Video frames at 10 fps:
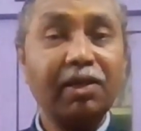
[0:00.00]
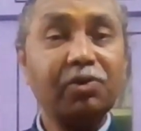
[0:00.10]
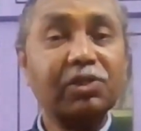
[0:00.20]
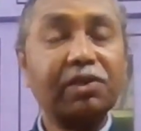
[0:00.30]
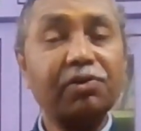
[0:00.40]

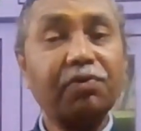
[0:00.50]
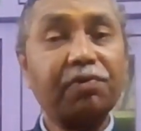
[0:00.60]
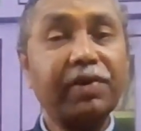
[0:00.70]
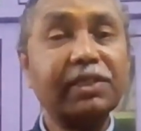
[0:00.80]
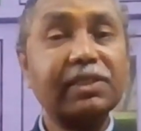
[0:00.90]
using your
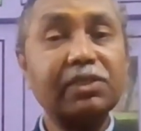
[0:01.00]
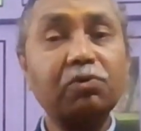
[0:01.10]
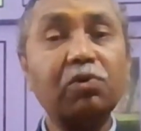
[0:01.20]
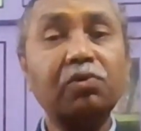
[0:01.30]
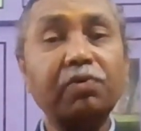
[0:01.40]
wastage,
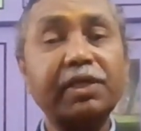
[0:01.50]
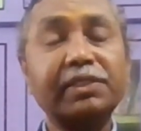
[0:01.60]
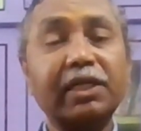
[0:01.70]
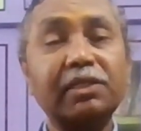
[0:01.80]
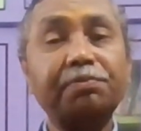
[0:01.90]
own
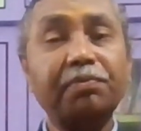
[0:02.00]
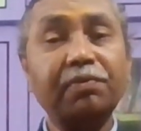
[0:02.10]
wastage.